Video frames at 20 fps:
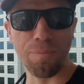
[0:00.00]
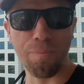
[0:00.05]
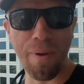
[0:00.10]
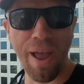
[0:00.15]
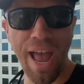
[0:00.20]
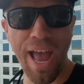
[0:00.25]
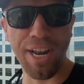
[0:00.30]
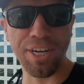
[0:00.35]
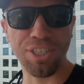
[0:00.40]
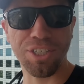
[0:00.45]
a
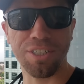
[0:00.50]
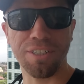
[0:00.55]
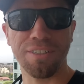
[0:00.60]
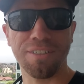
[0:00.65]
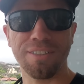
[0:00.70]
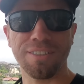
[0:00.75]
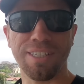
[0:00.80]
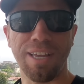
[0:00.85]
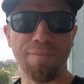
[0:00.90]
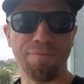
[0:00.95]
match,
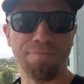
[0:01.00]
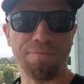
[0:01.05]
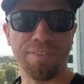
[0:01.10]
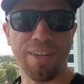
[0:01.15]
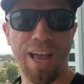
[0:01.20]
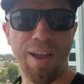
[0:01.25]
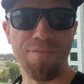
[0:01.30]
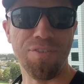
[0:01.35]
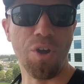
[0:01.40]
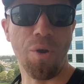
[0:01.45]
because I,
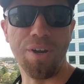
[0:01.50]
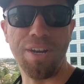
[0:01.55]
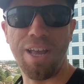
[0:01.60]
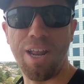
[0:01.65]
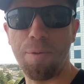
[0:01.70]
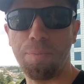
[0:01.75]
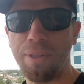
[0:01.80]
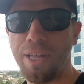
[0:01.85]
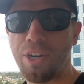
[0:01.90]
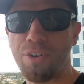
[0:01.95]
I have no idea
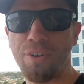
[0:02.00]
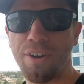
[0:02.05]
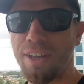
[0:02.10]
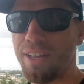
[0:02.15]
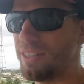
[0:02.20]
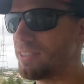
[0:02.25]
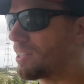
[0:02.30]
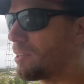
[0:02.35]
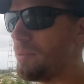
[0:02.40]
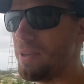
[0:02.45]
how to play
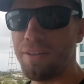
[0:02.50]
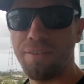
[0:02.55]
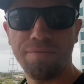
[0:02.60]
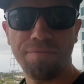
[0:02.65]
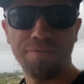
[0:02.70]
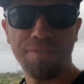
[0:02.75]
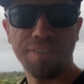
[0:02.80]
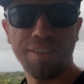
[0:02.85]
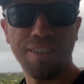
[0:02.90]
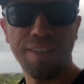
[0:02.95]
cricket. It's gonna be
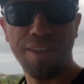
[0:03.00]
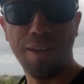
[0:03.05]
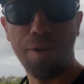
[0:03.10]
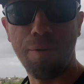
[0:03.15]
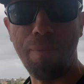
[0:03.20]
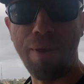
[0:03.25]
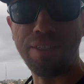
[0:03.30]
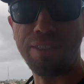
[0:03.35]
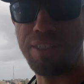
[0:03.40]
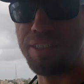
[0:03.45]

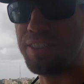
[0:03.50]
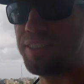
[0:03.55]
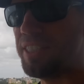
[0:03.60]
amazing to